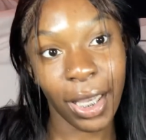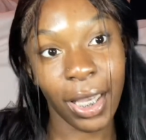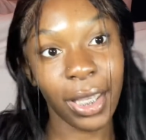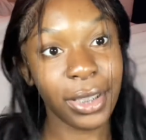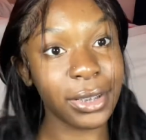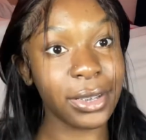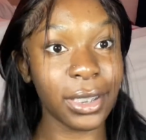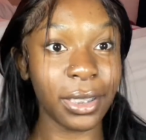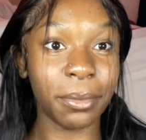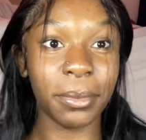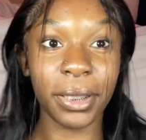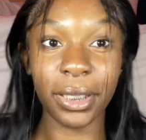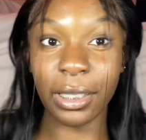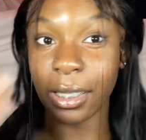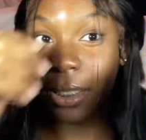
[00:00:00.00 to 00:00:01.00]
It's gonna
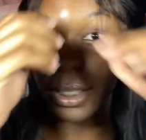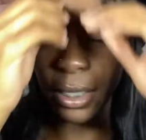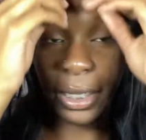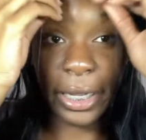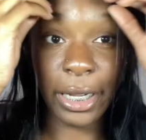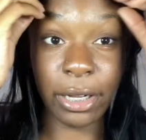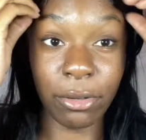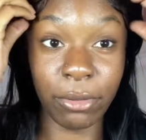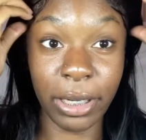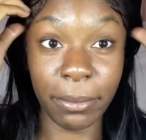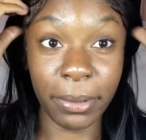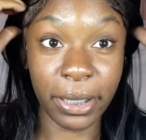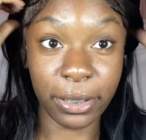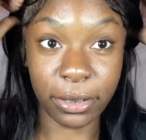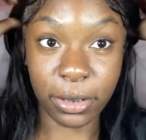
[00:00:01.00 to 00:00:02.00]
be a hair wrap
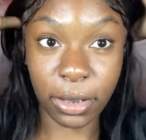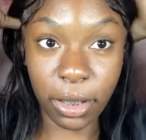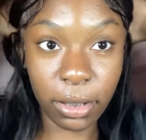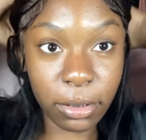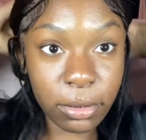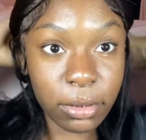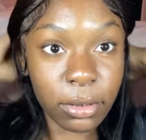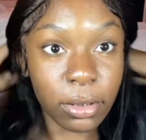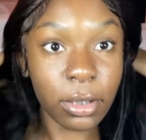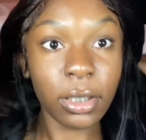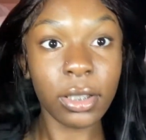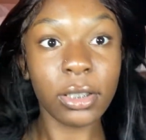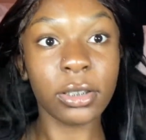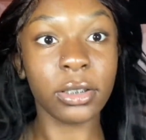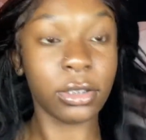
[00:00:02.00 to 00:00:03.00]
hairstyle.
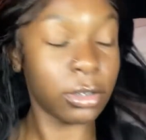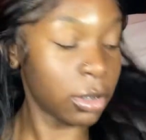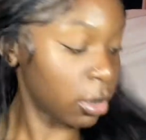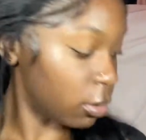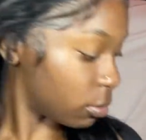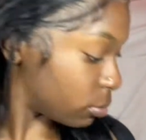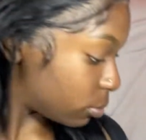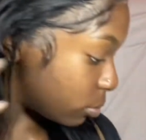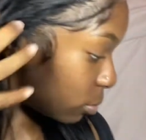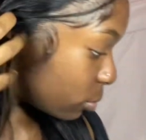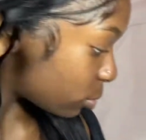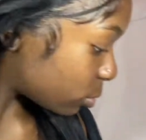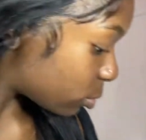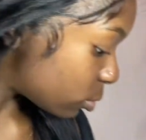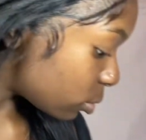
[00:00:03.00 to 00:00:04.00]
So
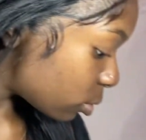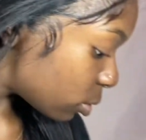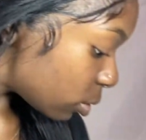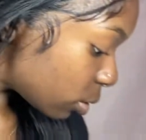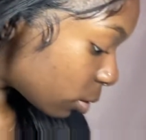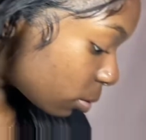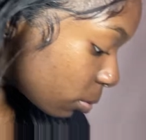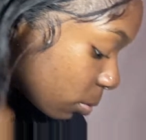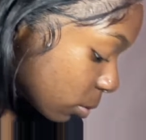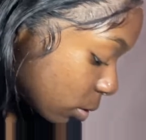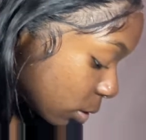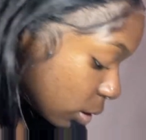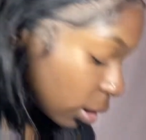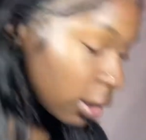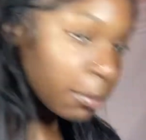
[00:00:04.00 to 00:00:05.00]
I'm gonna
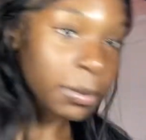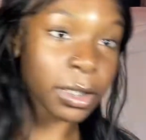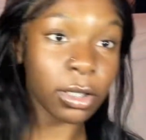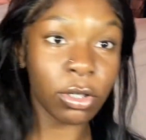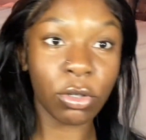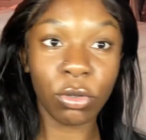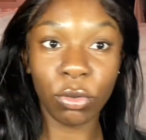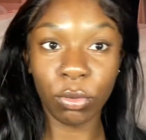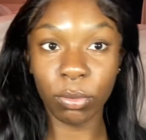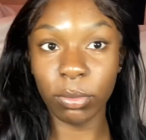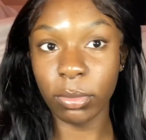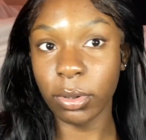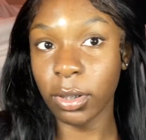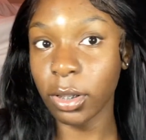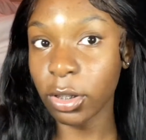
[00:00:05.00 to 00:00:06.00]
get my comb
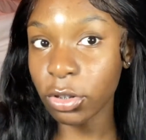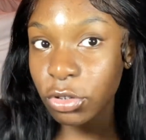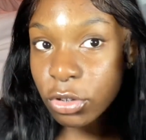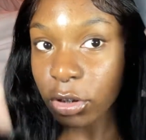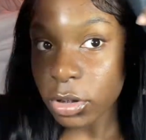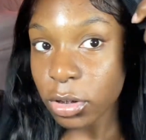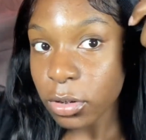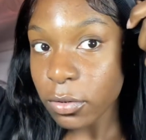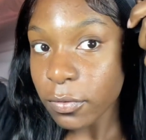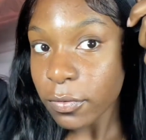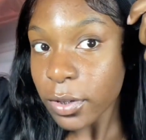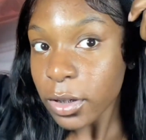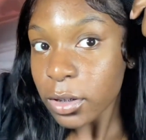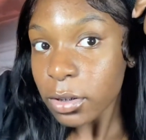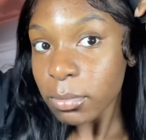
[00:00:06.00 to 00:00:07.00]
and just
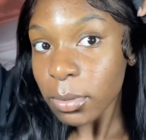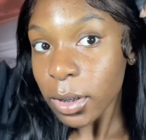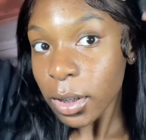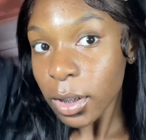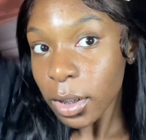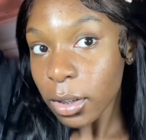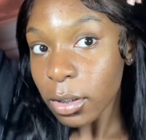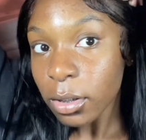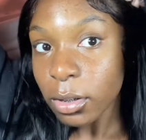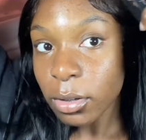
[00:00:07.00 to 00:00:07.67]
fix my hair.